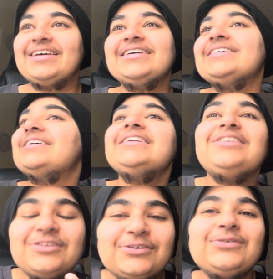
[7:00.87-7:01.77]
Because
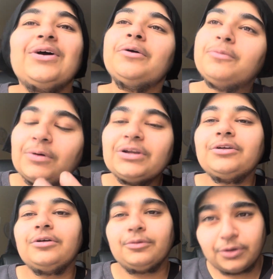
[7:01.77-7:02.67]
I want to
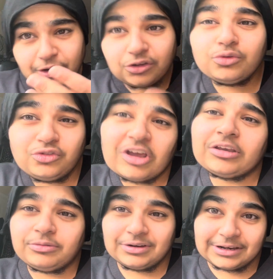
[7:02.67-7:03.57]
know, are you
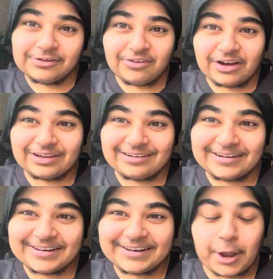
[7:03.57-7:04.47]
genuinely fine?
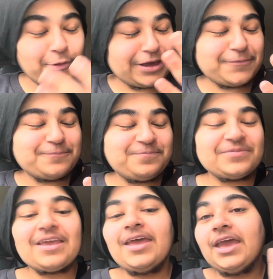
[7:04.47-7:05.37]
Okay?
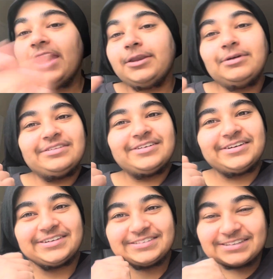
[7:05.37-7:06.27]
Anyways,
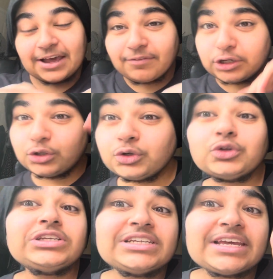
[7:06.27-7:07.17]
guys, have a
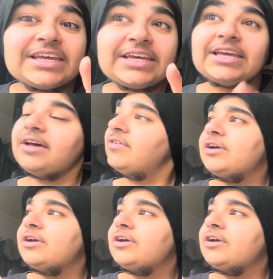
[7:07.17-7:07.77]
good day. Have a